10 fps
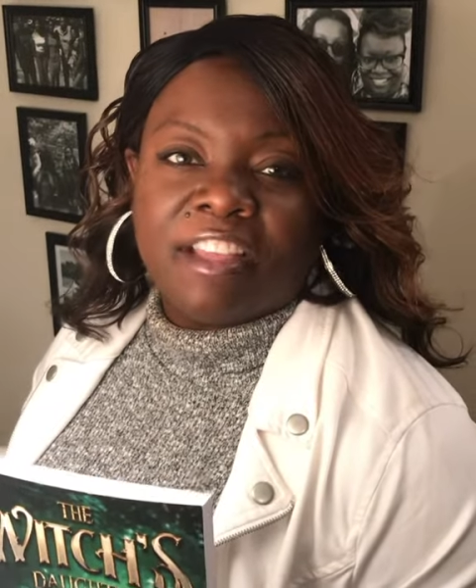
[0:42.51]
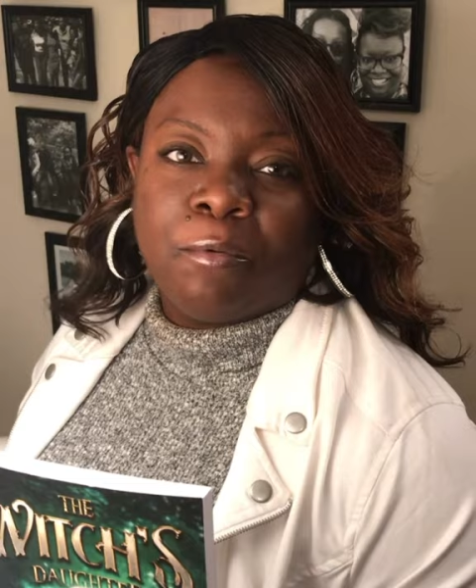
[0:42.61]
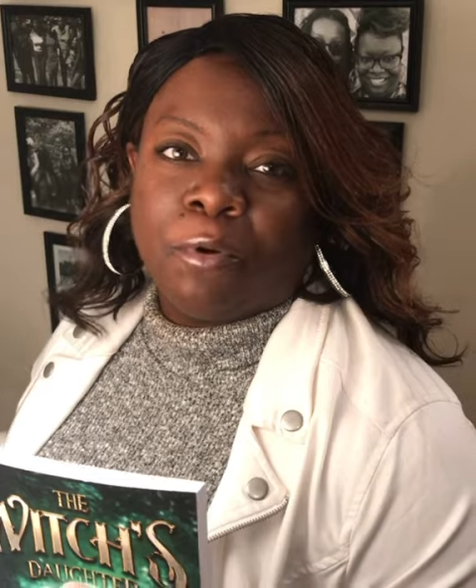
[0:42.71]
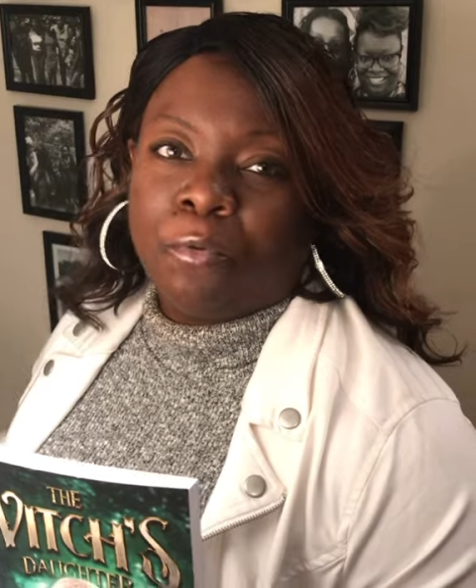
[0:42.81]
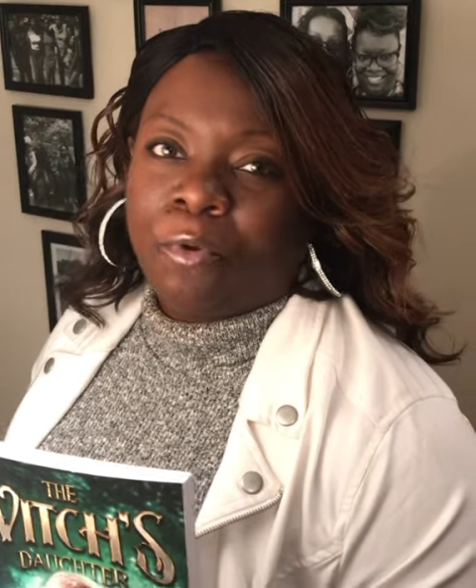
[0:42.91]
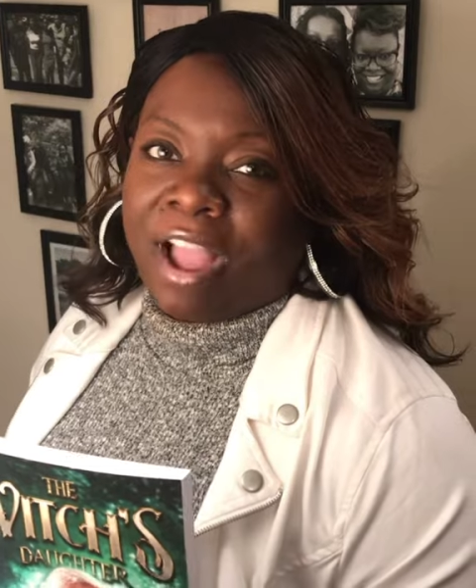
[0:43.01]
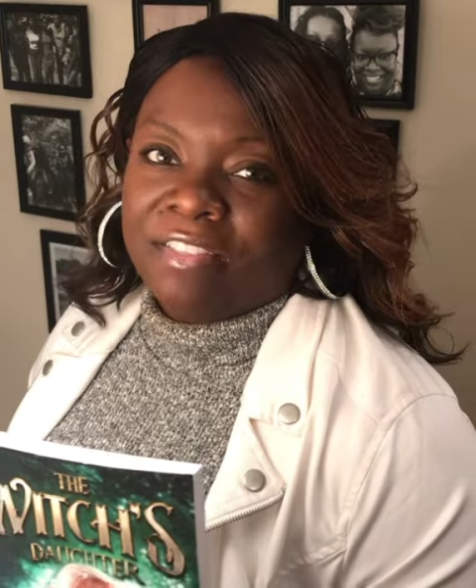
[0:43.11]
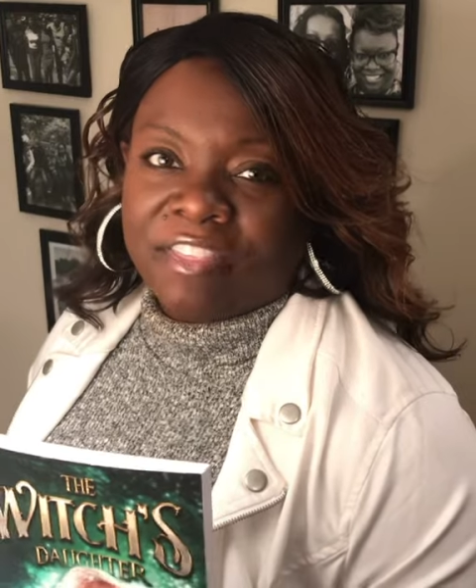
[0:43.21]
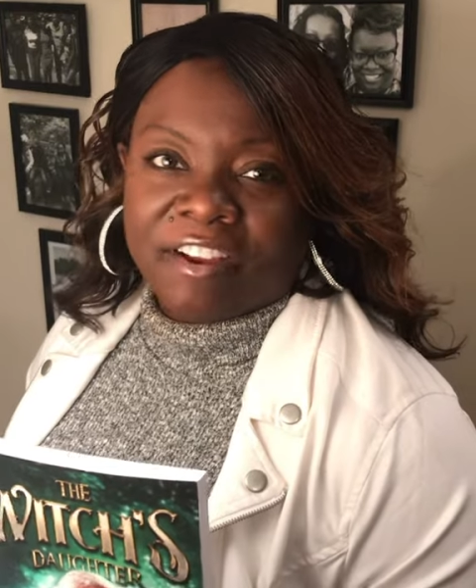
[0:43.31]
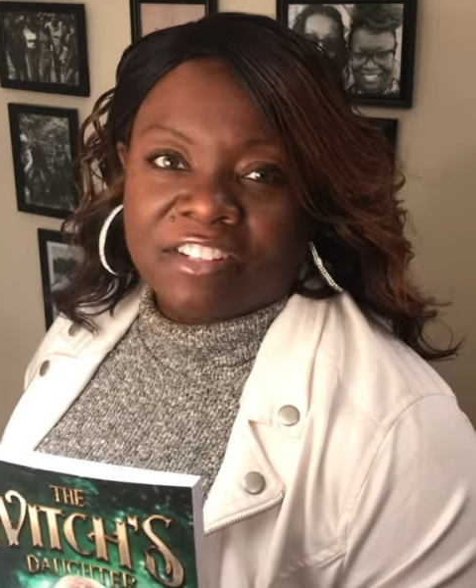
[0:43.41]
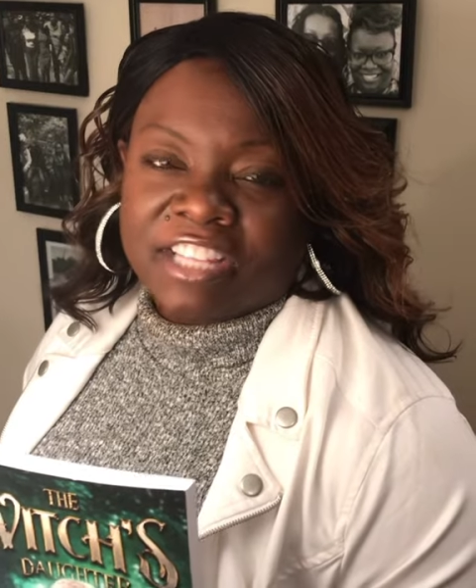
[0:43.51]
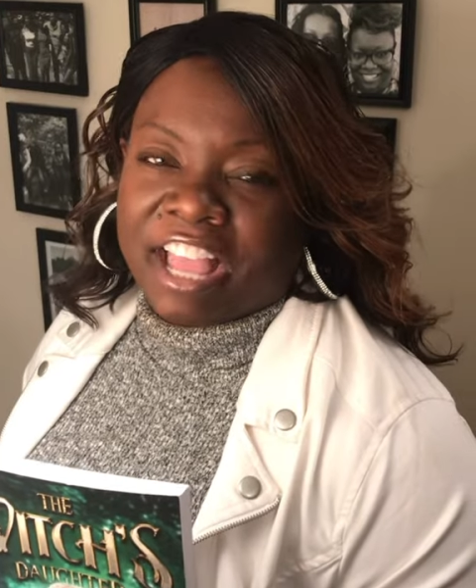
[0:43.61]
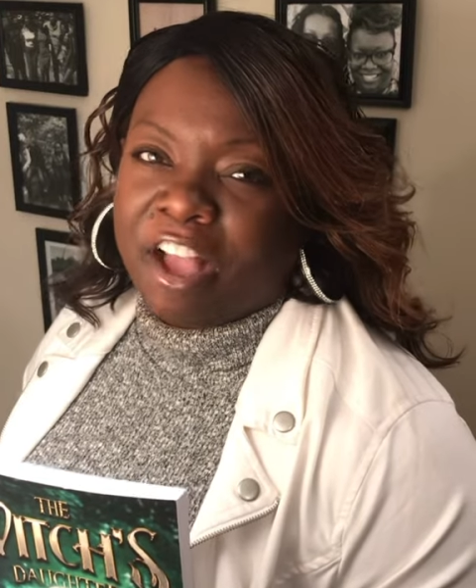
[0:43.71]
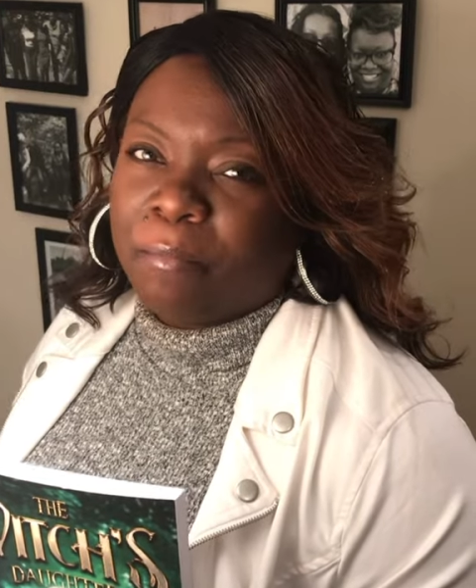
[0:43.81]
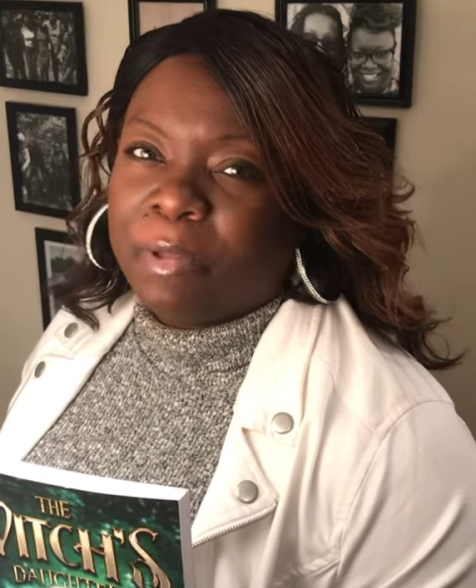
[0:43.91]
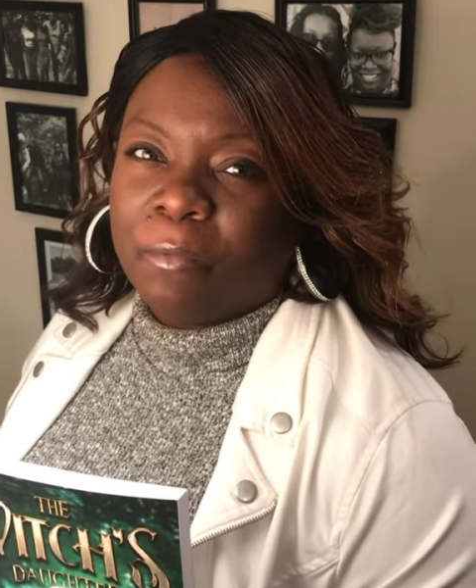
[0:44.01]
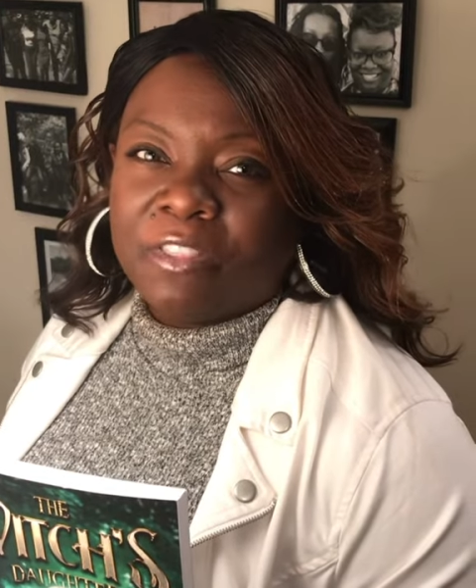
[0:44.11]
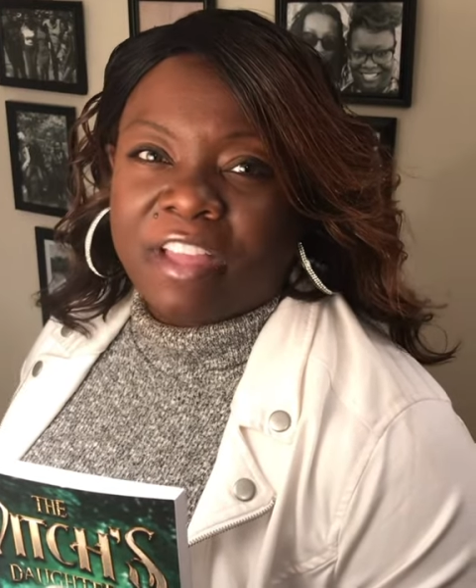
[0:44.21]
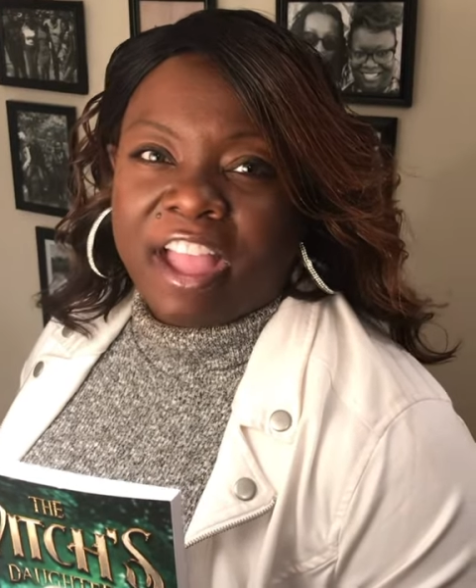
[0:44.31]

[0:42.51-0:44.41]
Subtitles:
they were right there to help me with